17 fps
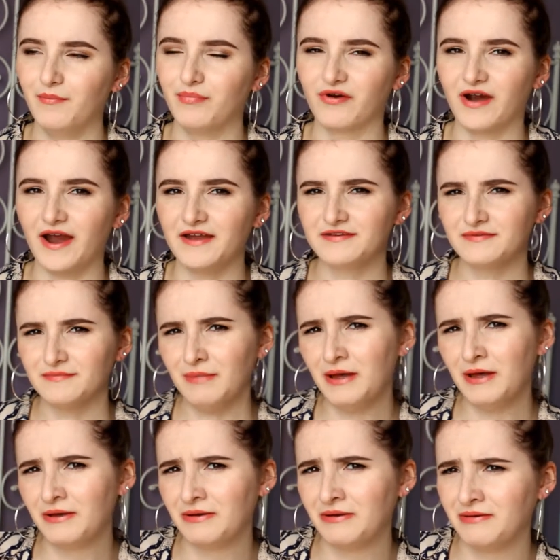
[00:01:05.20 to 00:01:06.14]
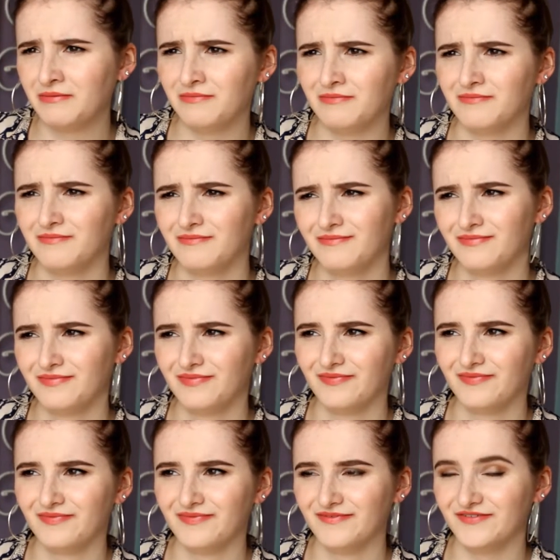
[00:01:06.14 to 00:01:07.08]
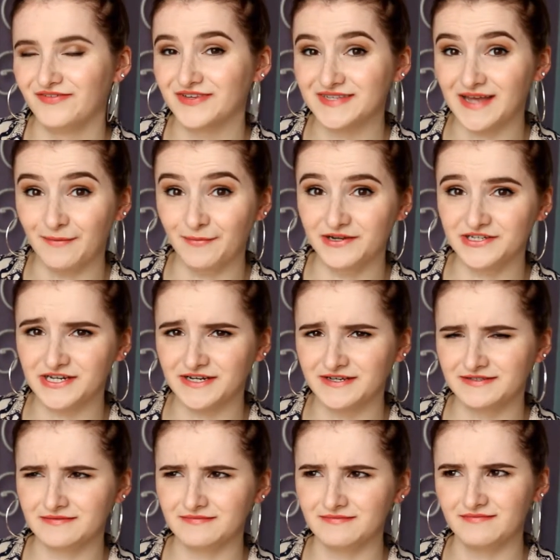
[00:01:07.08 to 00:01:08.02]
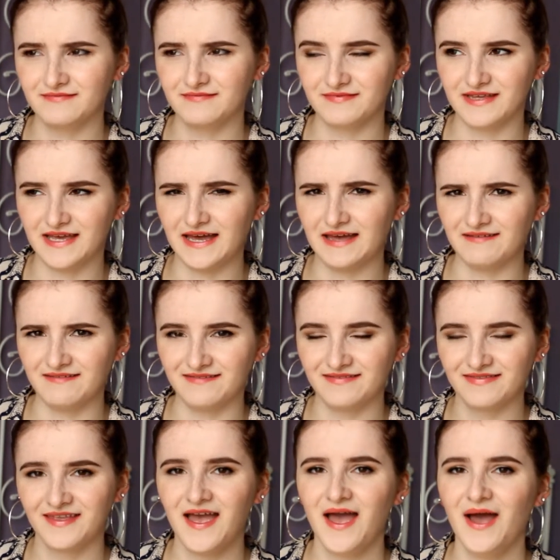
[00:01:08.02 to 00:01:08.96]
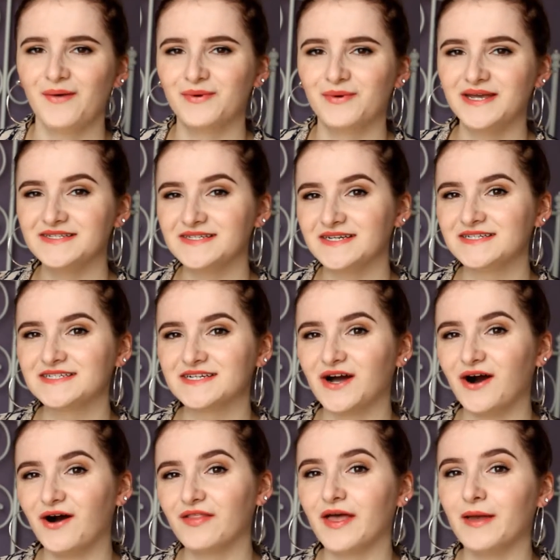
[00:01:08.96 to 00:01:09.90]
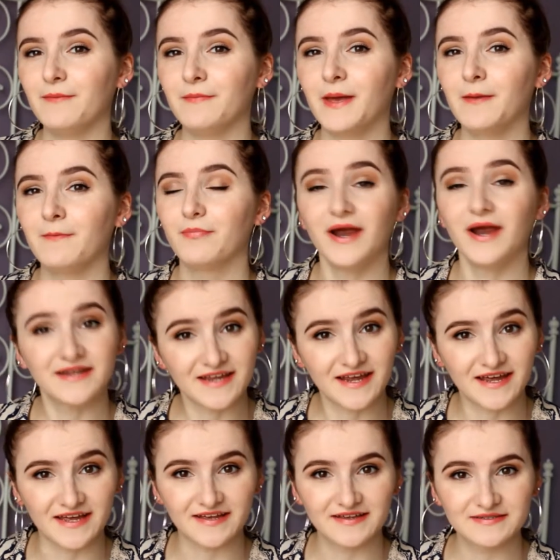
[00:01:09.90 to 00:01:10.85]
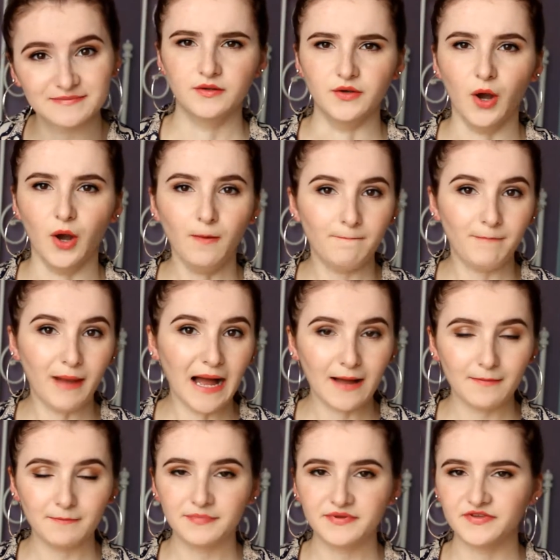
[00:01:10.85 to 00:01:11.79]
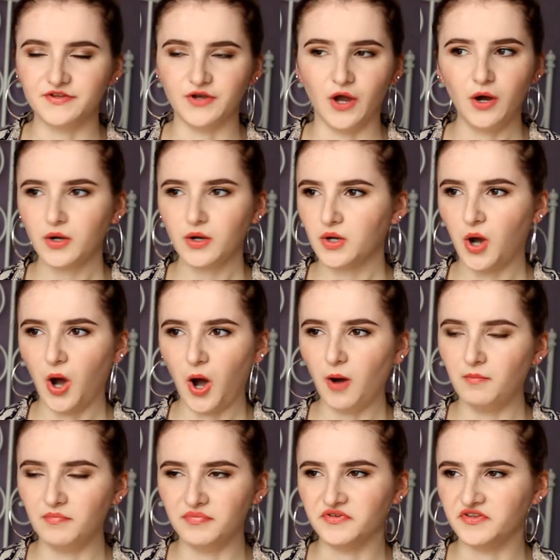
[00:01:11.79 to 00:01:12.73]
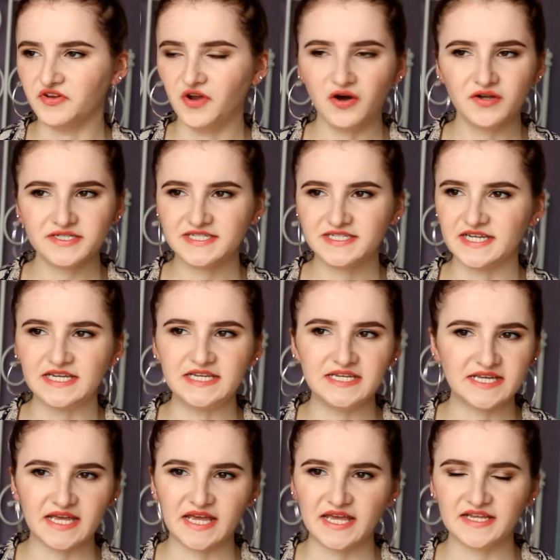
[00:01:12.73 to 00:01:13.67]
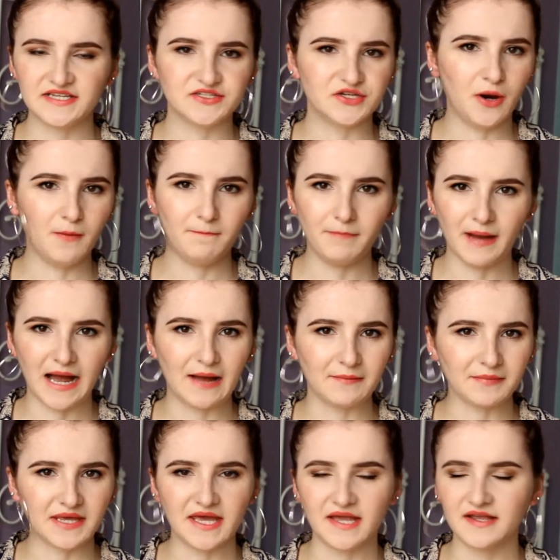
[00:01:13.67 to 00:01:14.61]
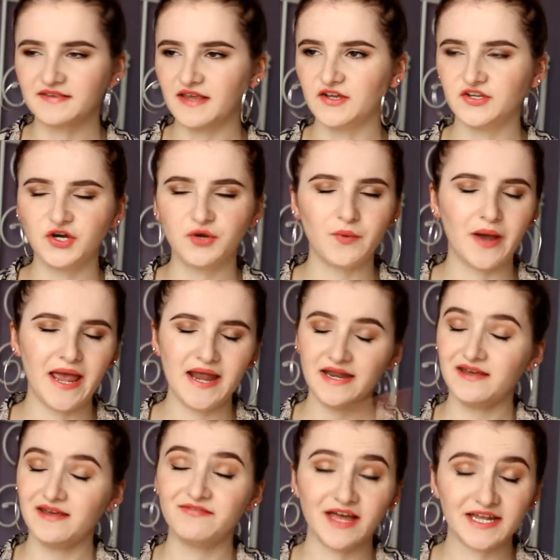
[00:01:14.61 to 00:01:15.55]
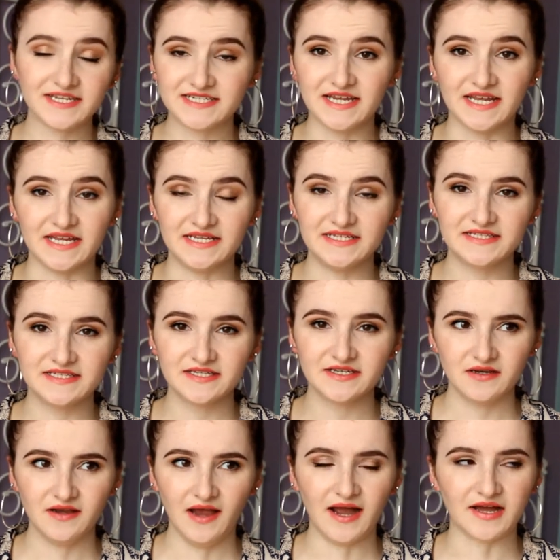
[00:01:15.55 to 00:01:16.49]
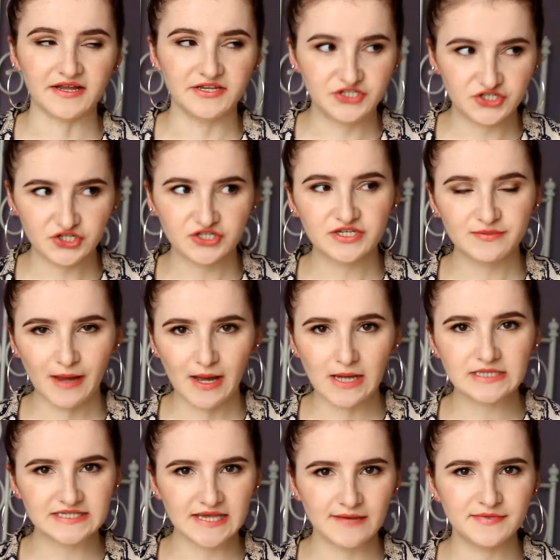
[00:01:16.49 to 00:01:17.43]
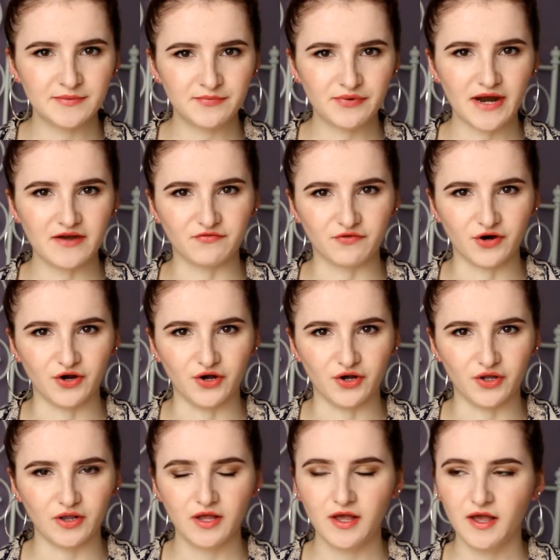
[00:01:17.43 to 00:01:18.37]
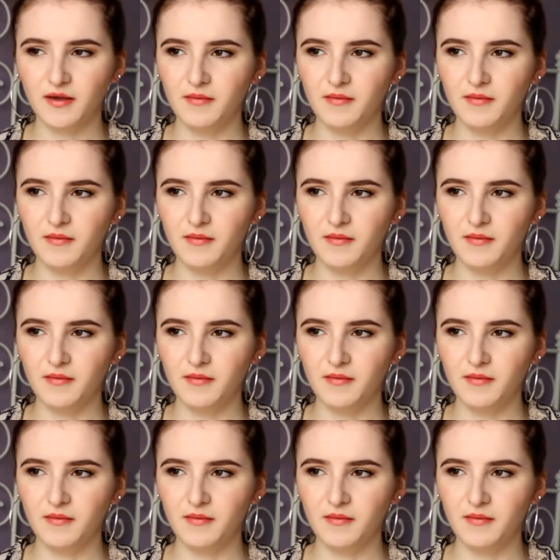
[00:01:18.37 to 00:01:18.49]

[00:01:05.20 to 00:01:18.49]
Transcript: bread for sandwiches, yeah. We tend to call them bread cakes, not baps, not cobs, not tea cakes, not barm cakes. I don't know what any of that is. I can just about accept a bread roll,